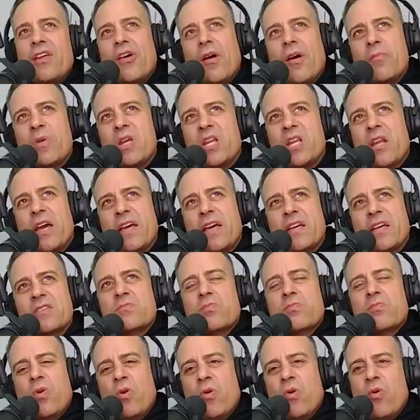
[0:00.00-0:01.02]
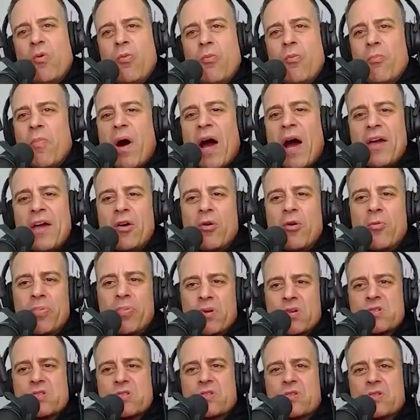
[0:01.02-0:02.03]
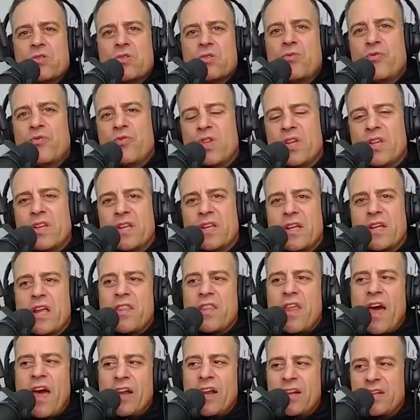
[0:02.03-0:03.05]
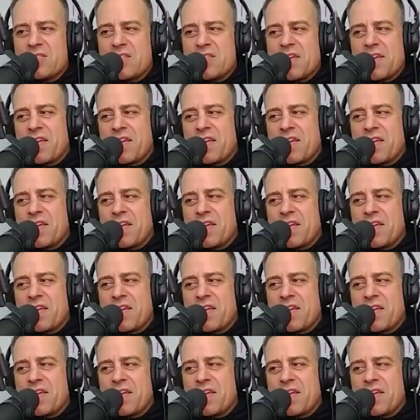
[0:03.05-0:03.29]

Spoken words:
I mean, I guess my own personal feeling on that is,